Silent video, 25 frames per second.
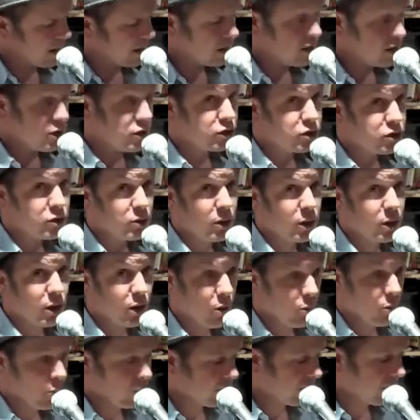You can do a
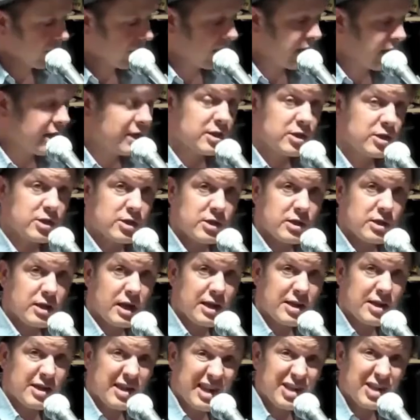lot with it. It's
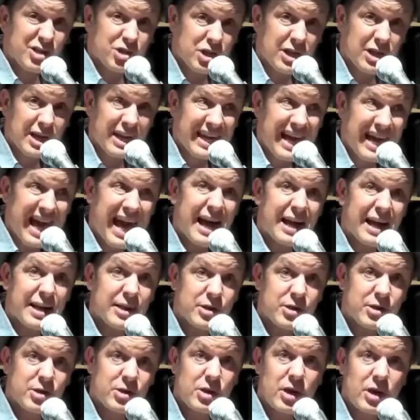essentially
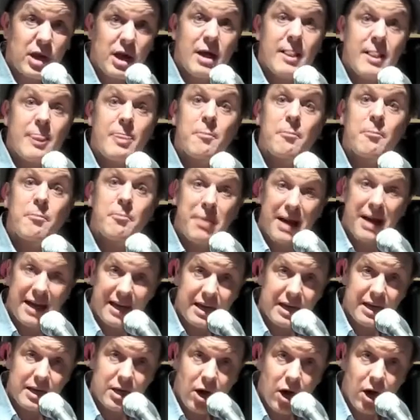adds
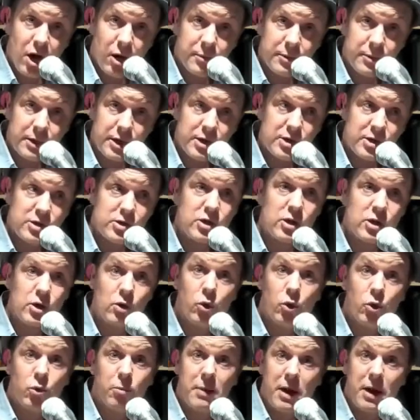backing harmonies to
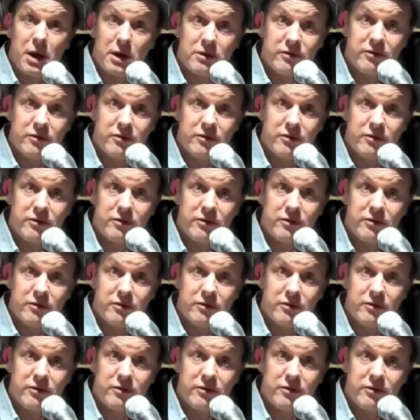your main